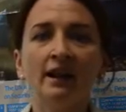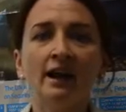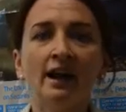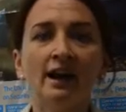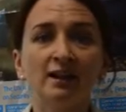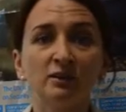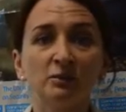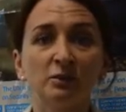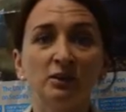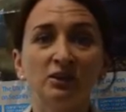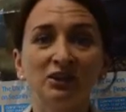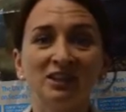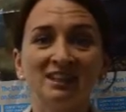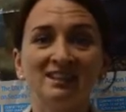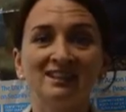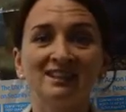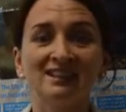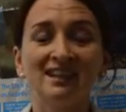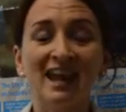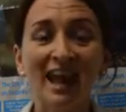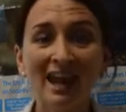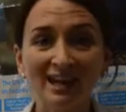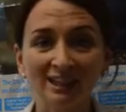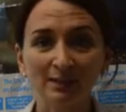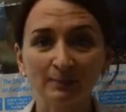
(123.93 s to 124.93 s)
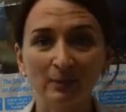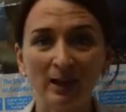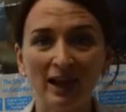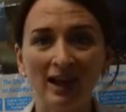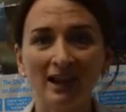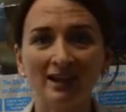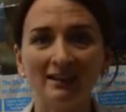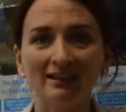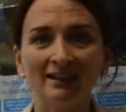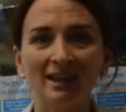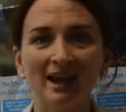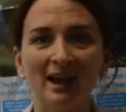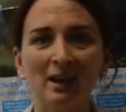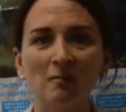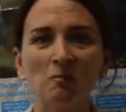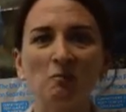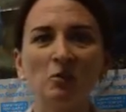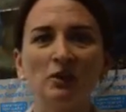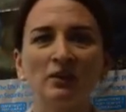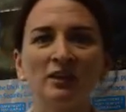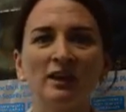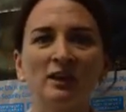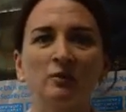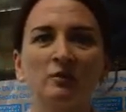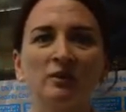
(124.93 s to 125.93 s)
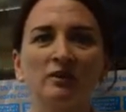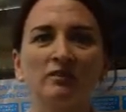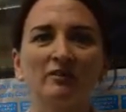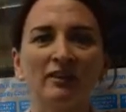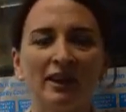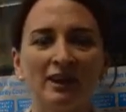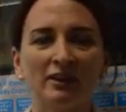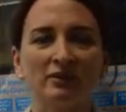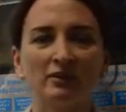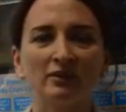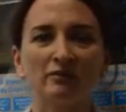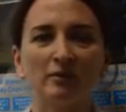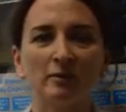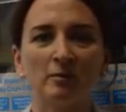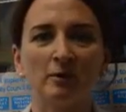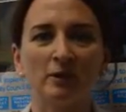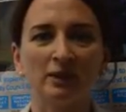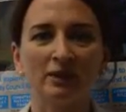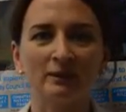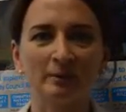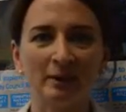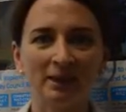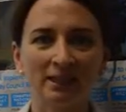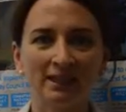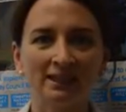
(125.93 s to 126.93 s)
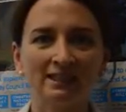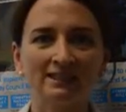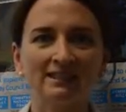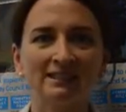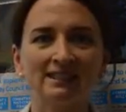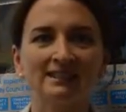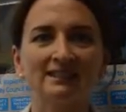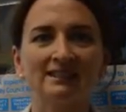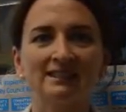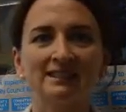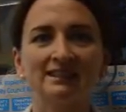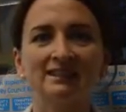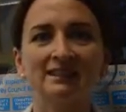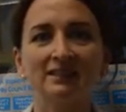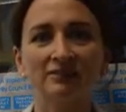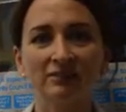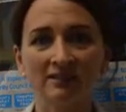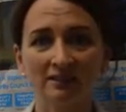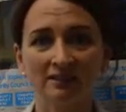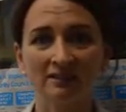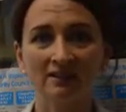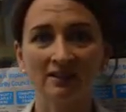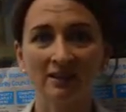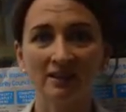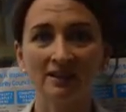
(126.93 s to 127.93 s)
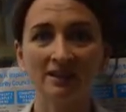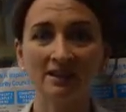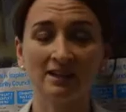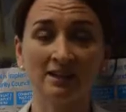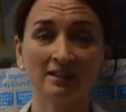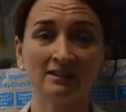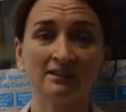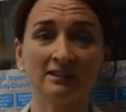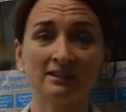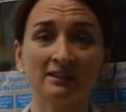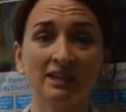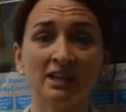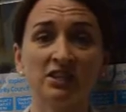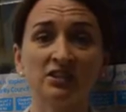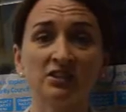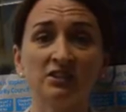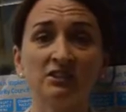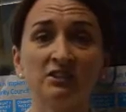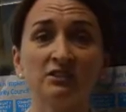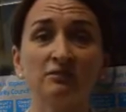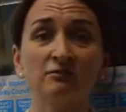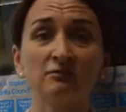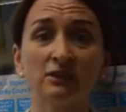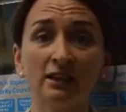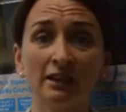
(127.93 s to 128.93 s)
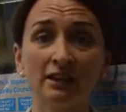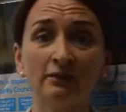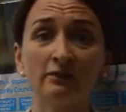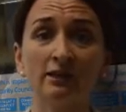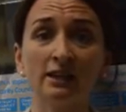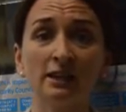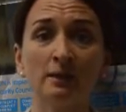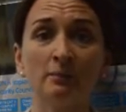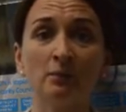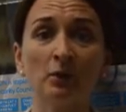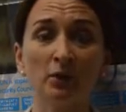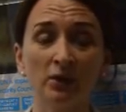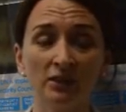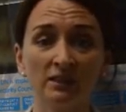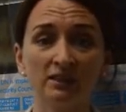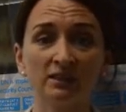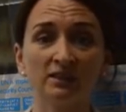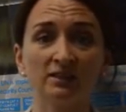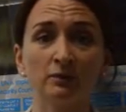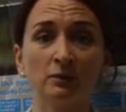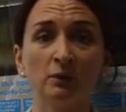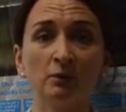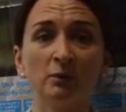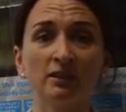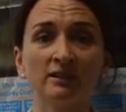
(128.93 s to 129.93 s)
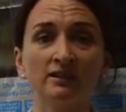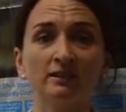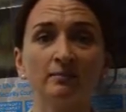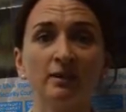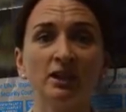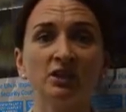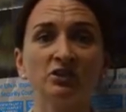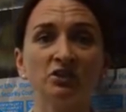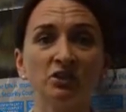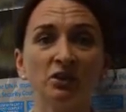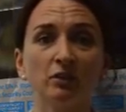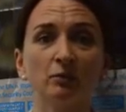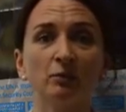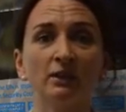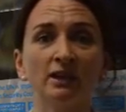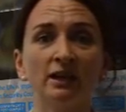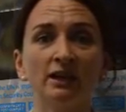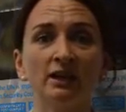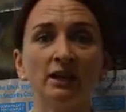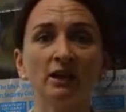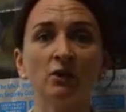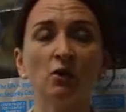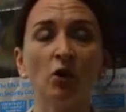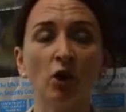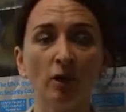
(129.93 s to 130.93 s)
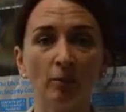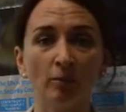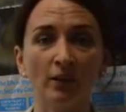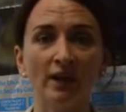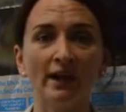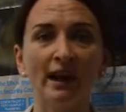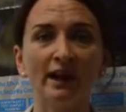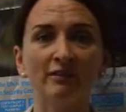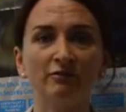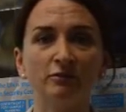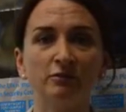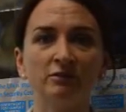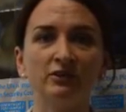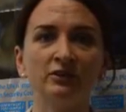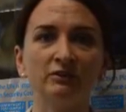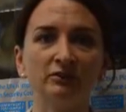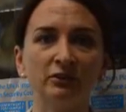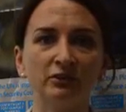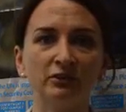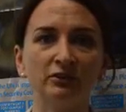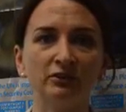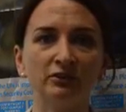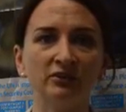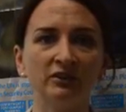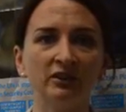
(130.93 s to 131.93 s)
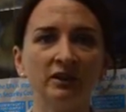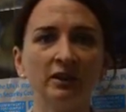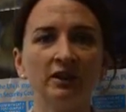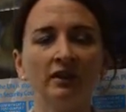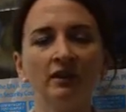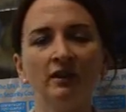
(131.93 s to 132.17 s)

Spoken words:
As we look into the next plan, one thing we found from our experience is that civil society consultation is really, really important, so we want to make sure we incorporate everyone's views.